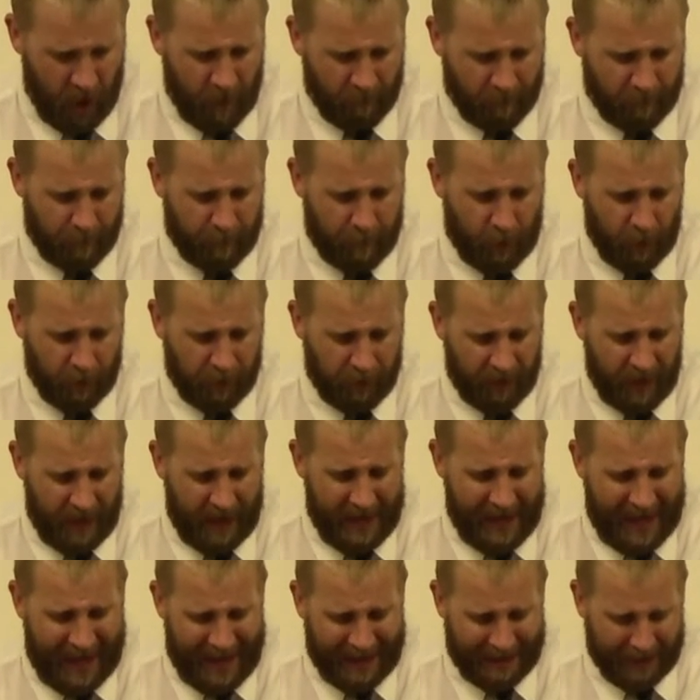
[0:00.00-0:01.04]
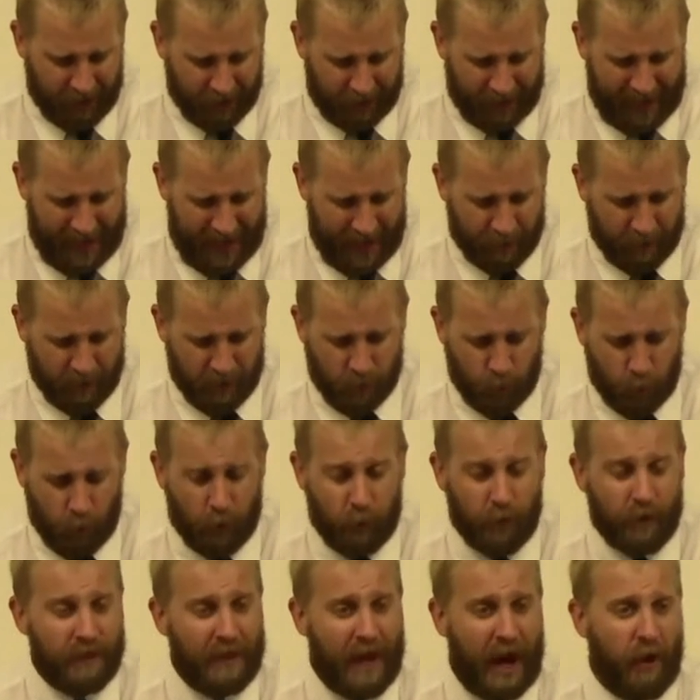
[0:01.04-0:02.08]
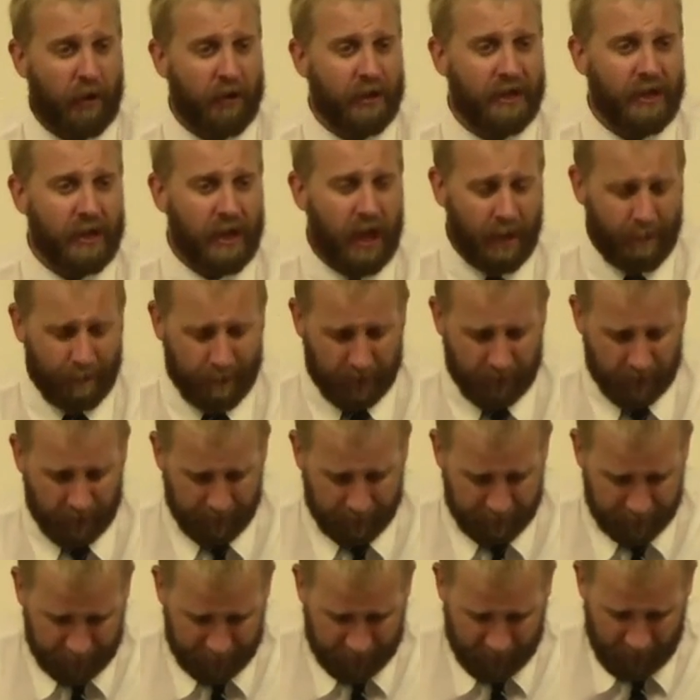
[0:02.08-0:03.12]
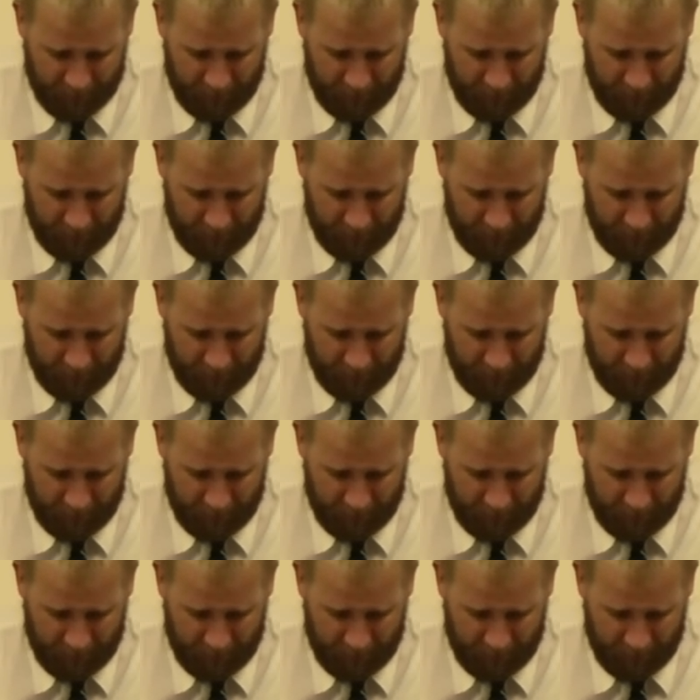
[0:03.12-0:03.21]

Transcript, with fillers: For both they and their camels were without number.